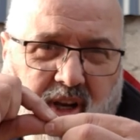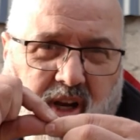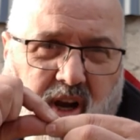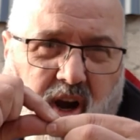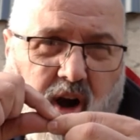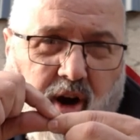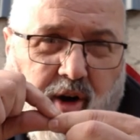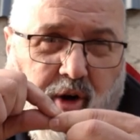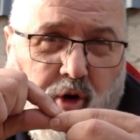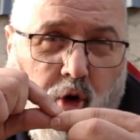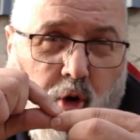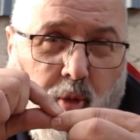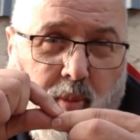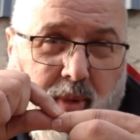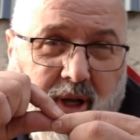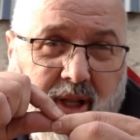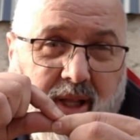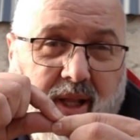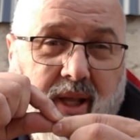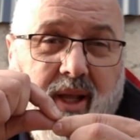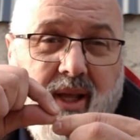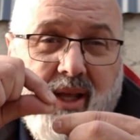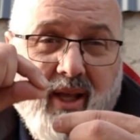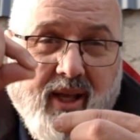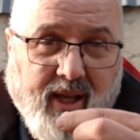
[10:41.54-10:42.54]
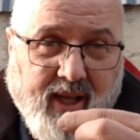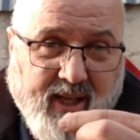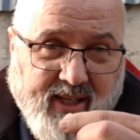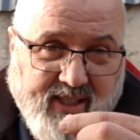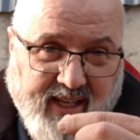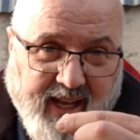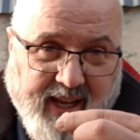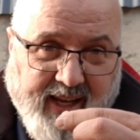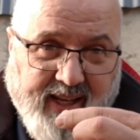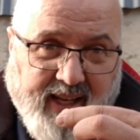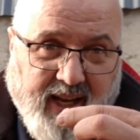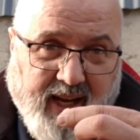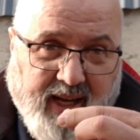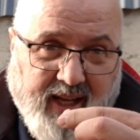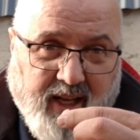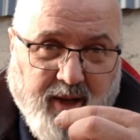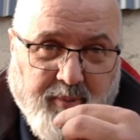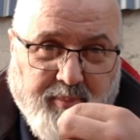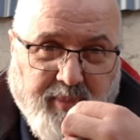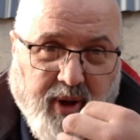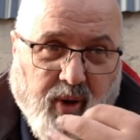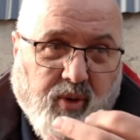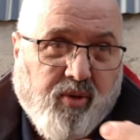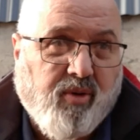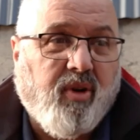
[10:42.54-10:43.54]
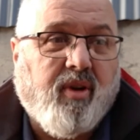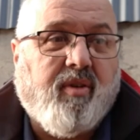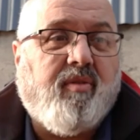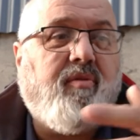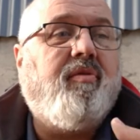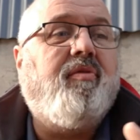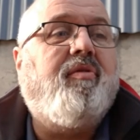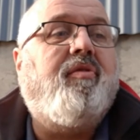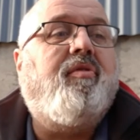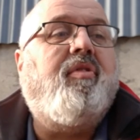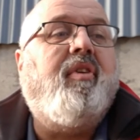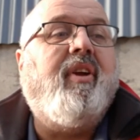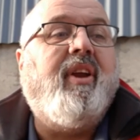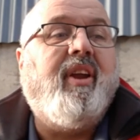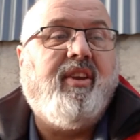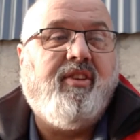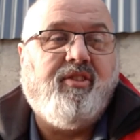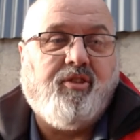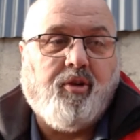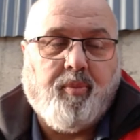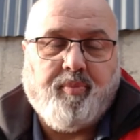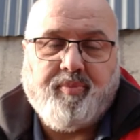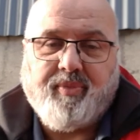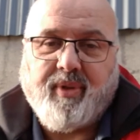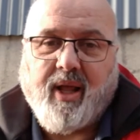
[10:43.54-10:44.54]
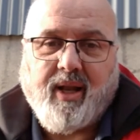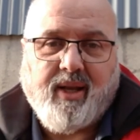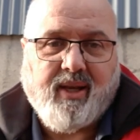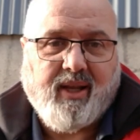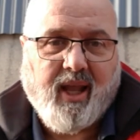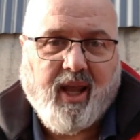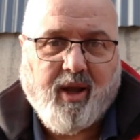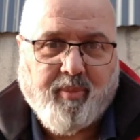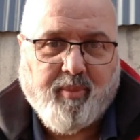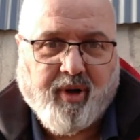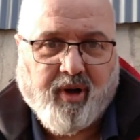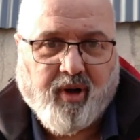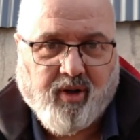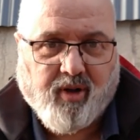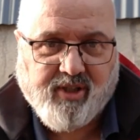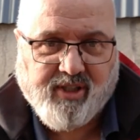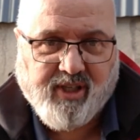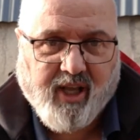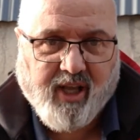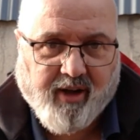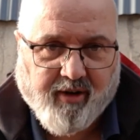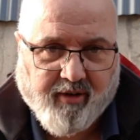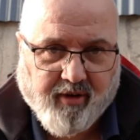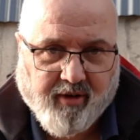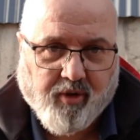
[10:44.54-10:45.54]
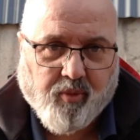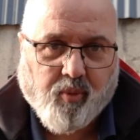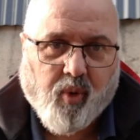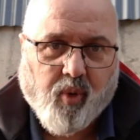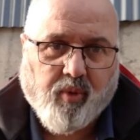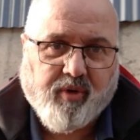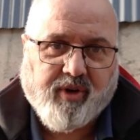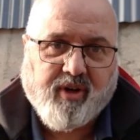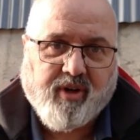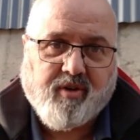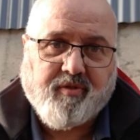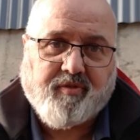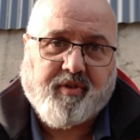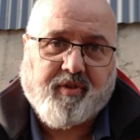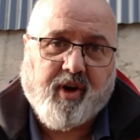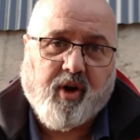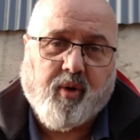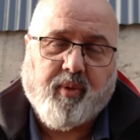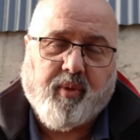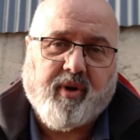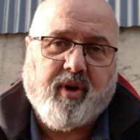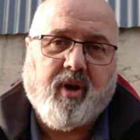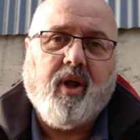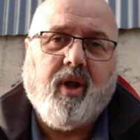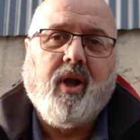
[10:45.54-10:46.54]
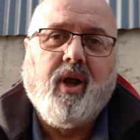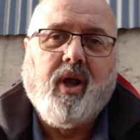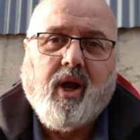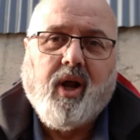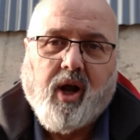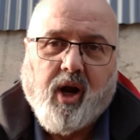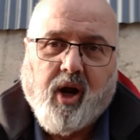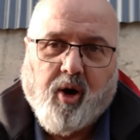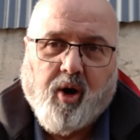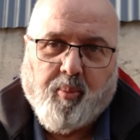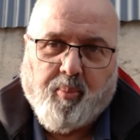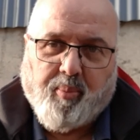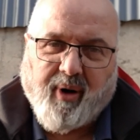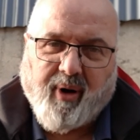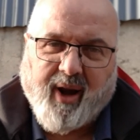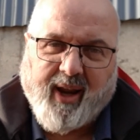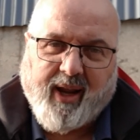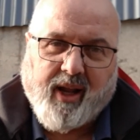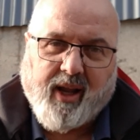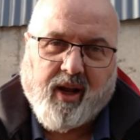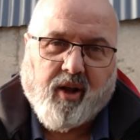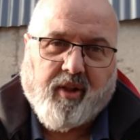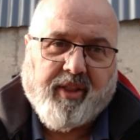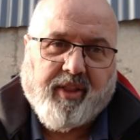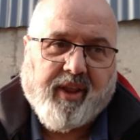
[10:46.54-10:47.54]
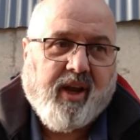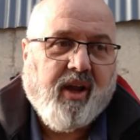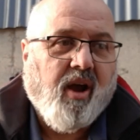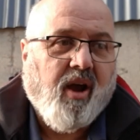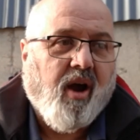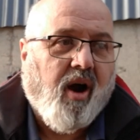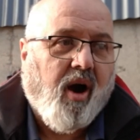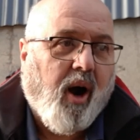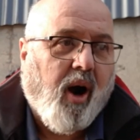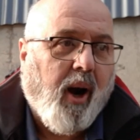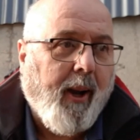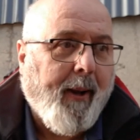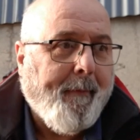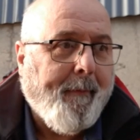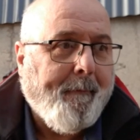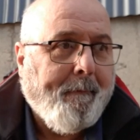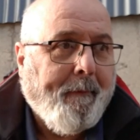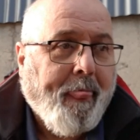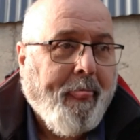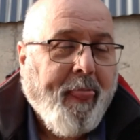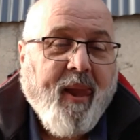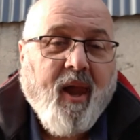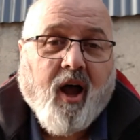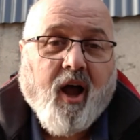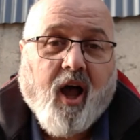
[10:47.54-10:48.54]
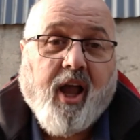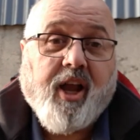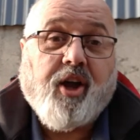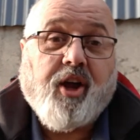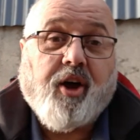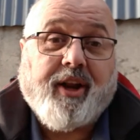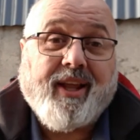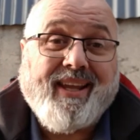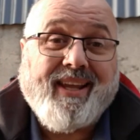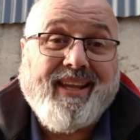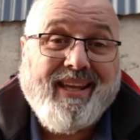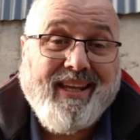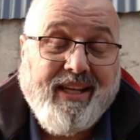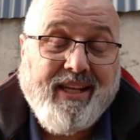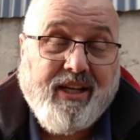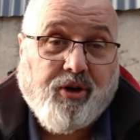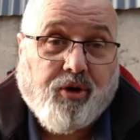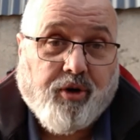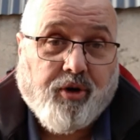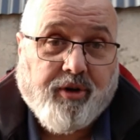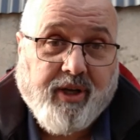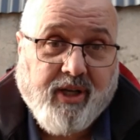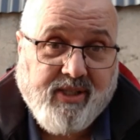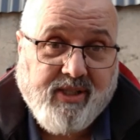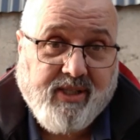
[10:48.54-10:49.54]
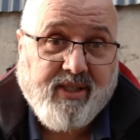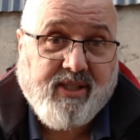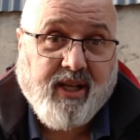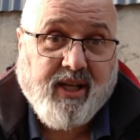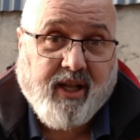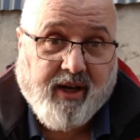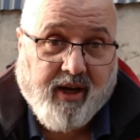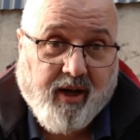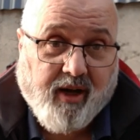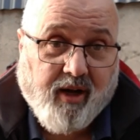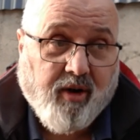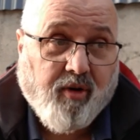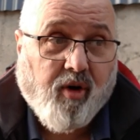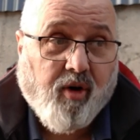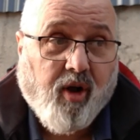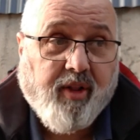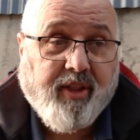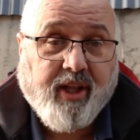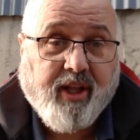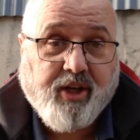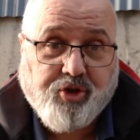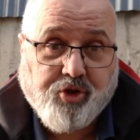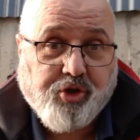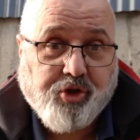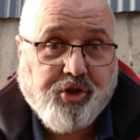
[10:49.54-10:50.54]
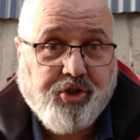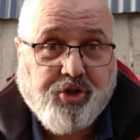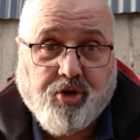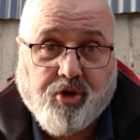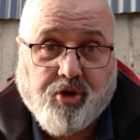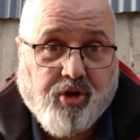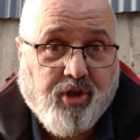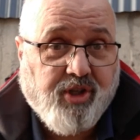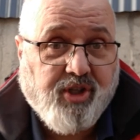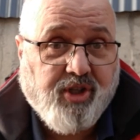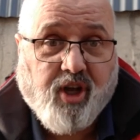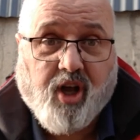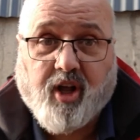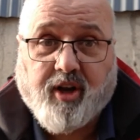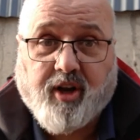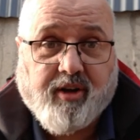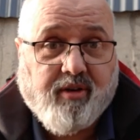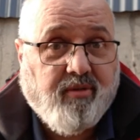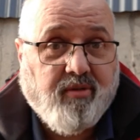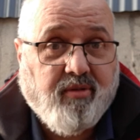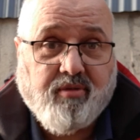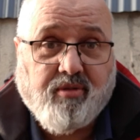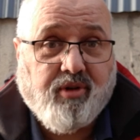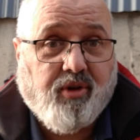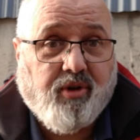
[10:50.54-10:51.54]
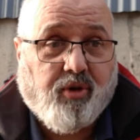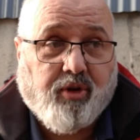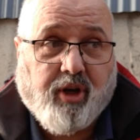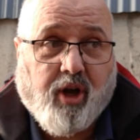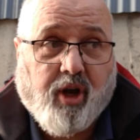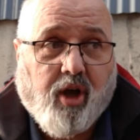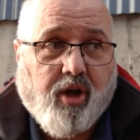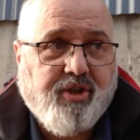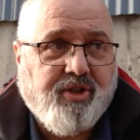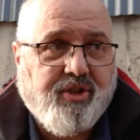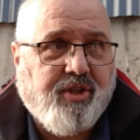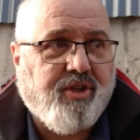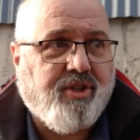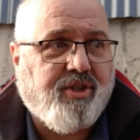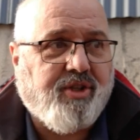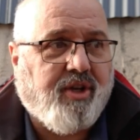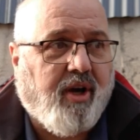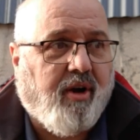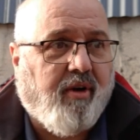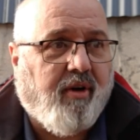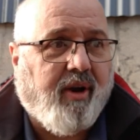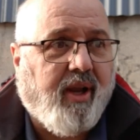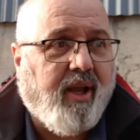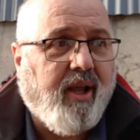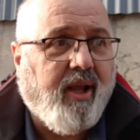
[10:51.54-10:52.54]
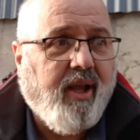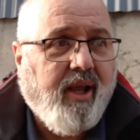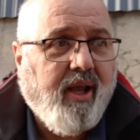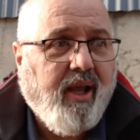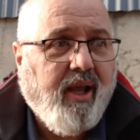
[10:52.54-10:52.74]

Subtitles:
the car normally. Take that clip out and it frees up that cable altogether and it won't interfere with braking on the car. I got a key cut, as I said earlier on, that just turns on, unlocks the steering.